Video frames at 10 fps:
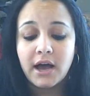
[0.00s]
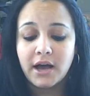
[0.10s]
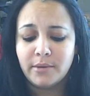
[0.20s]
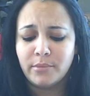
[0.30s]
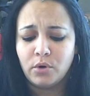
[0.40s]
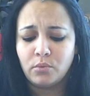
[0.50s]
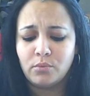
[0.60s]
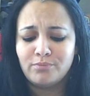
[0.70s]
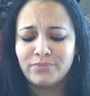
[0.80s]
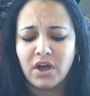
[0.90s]

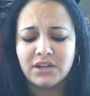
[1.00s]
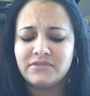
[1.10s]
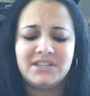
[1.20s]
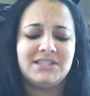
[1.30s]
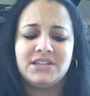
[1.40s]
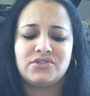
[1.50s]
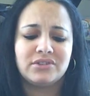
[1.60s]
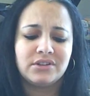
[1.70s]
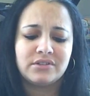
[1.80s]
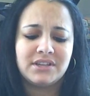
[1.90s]
All of these things
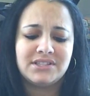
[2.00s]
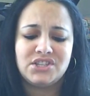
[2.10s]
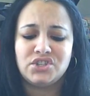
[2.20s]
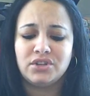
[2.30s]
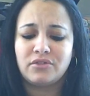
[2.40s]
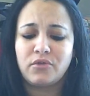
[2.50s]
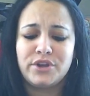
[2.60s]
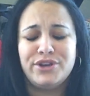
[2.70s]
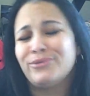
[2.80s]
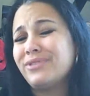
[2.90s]
are little things that you look
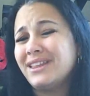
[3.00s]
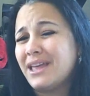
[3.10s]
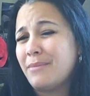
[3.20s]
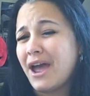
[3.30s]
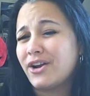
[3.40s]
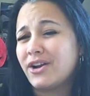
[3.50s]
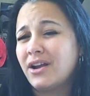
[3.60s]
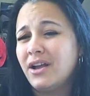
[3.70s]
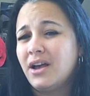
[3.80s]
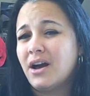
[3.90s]
for. You don't think they
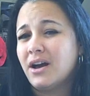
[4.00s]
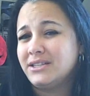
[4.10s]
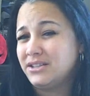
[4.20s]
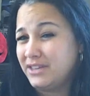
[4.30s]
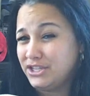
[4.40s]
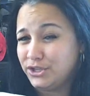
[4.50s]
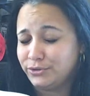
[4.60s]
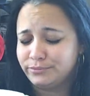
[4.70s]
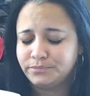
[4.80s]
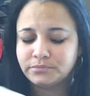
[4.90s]
matter until they
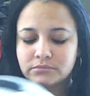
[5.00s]
do.